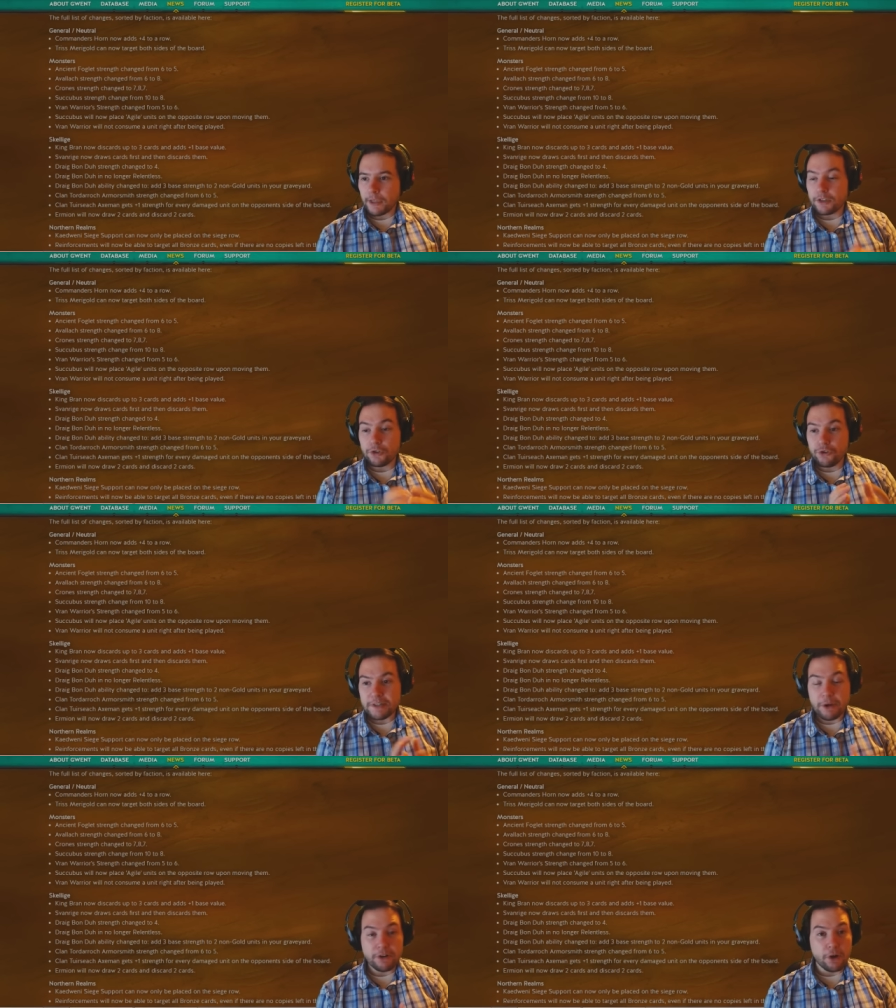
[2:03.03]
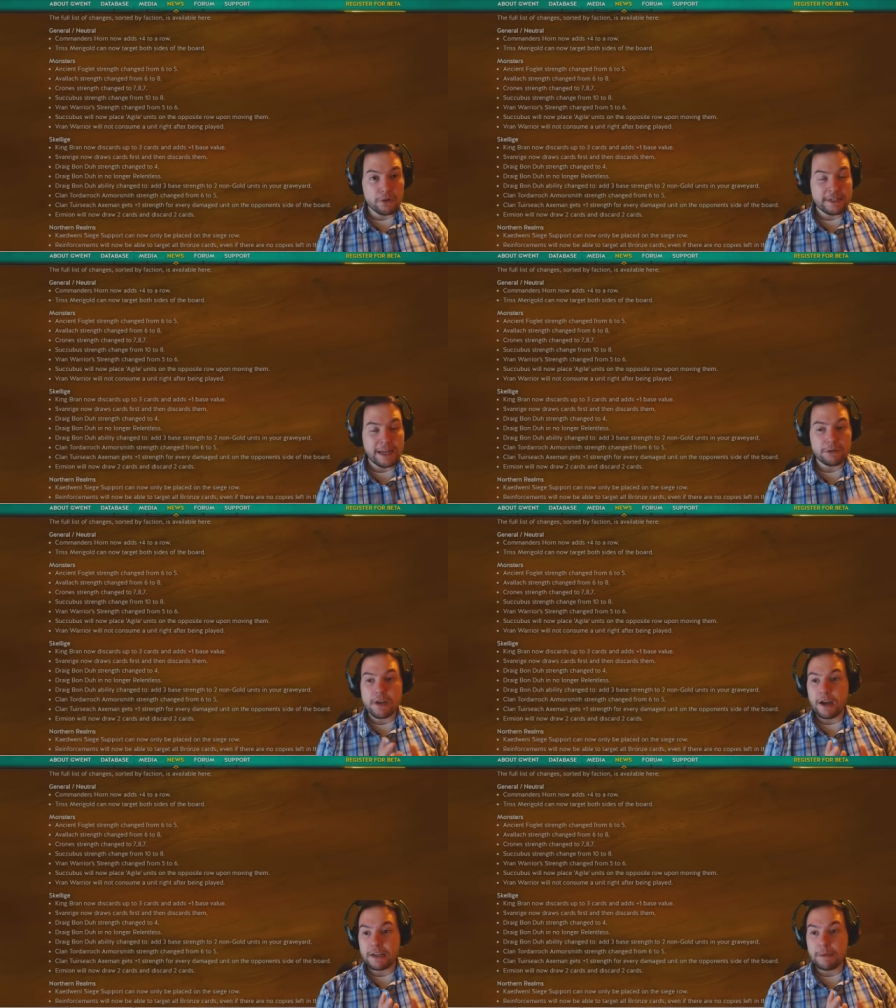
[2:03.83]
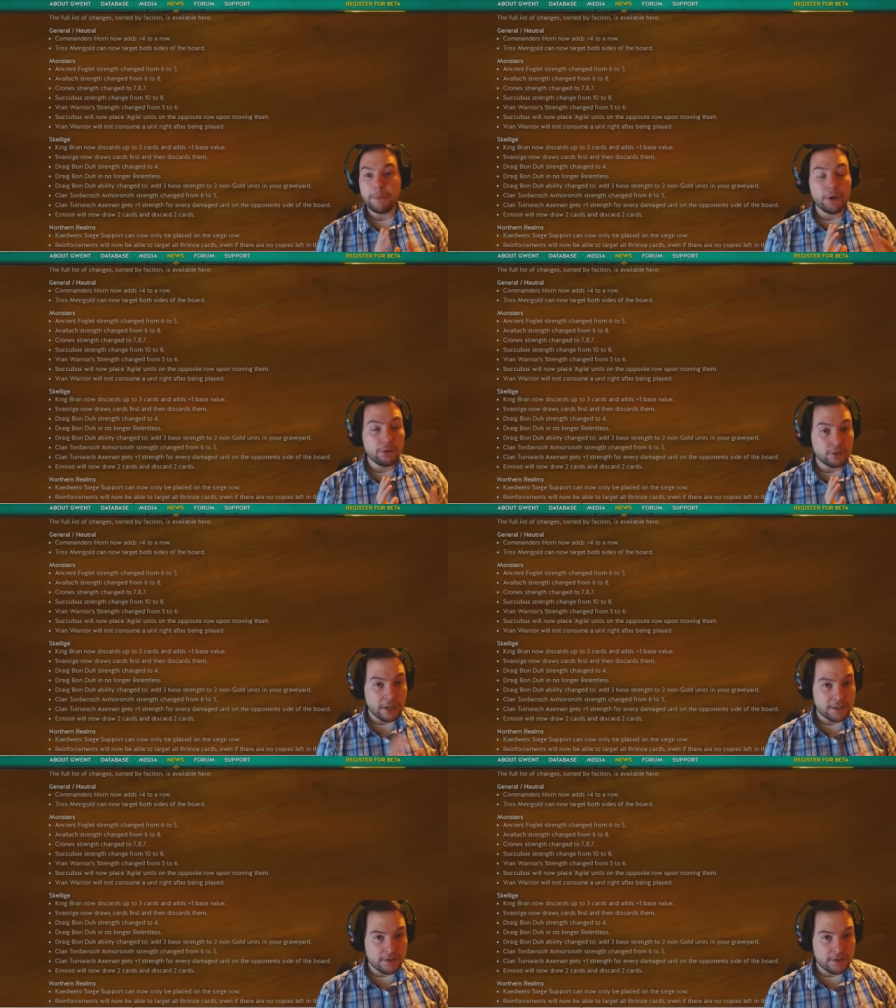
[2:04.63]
So Triss Merigold can now target both sides